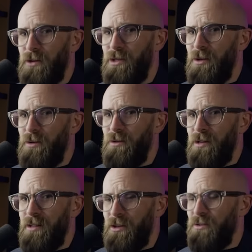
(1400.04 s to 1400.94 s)
Fuck you.
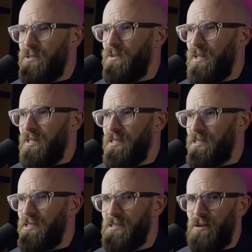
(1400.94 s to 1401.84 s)
Who's doing
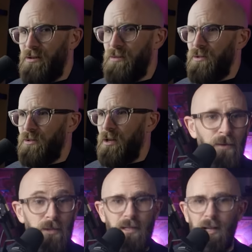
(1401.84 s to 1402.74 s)
this? This is horrible.
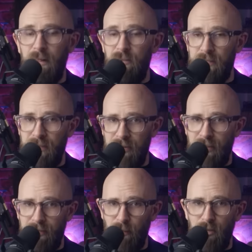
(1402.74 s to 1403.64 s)
Fortunately, there is a
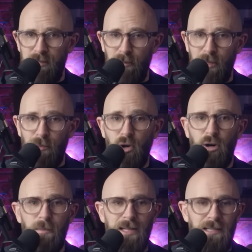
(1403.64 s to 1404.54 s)
dedicated community of people
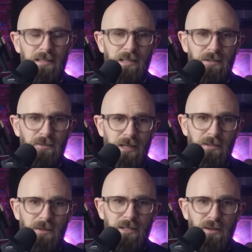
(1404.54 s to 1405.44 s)
combating the turtle
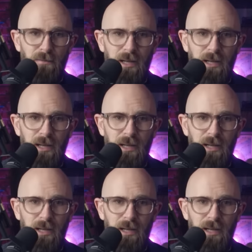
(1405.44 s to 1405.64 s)
restoration